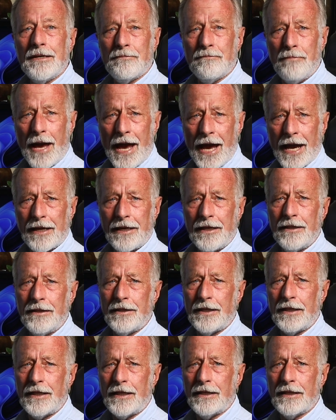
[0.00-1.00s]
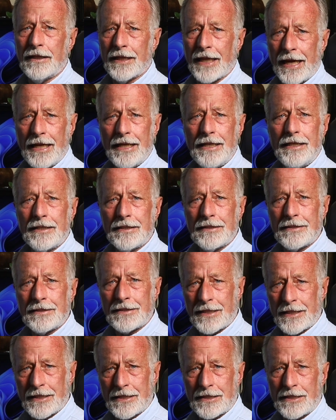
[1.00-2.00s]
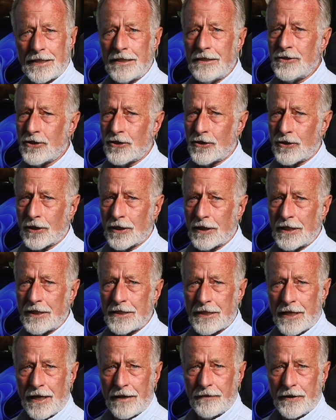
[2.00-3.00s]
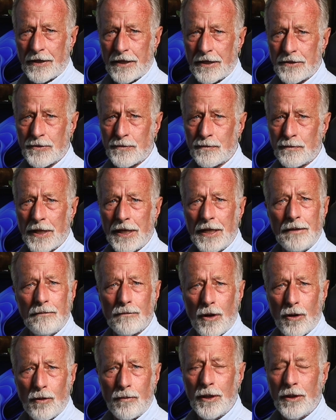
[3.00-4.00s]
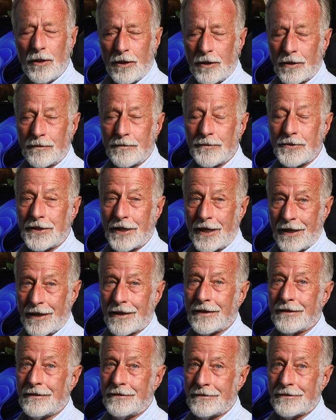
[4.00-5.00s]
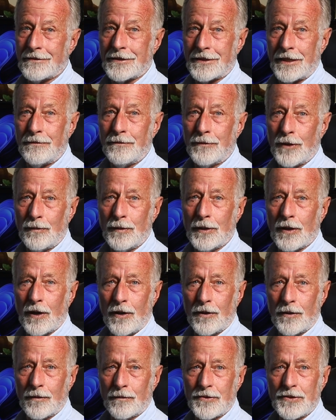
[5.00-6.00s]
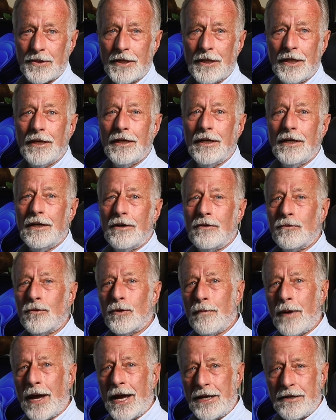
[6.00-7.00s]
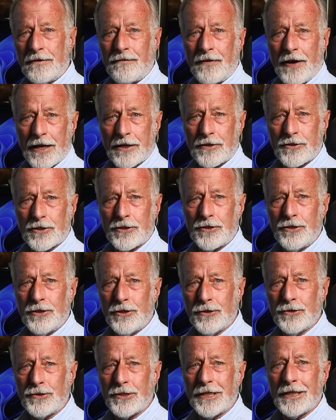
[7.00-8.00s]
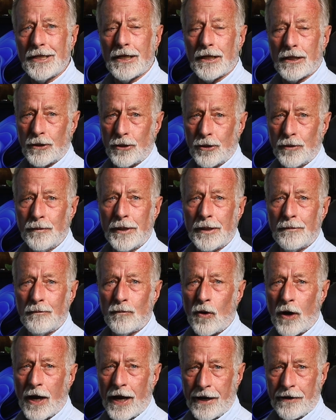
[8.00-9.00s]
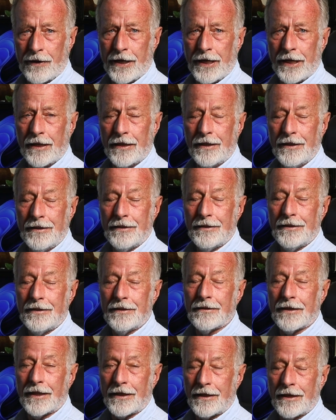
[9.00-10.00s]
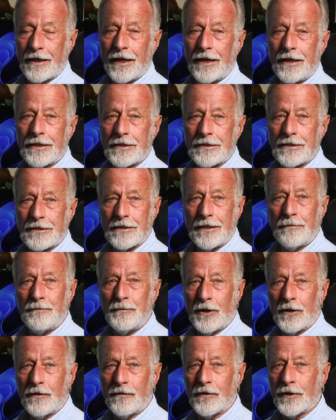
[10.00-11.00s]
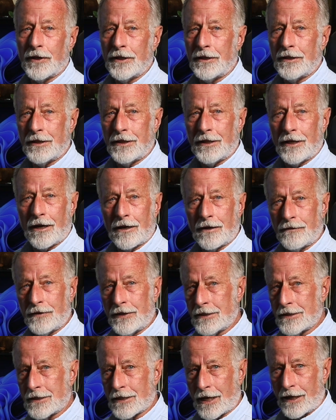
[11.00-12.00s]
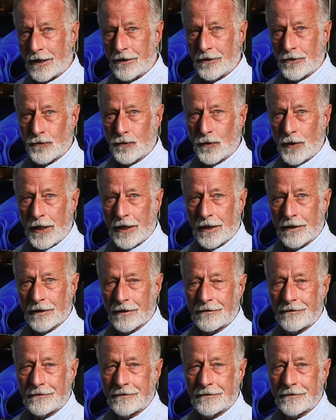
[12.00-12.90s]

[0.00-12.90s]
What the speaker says: Back in the late 60s and early 70s, many mobile homes, yeah, I said mobile homes, were manufactured using aluminum wiring. That kind of slipped over into the RV side as well.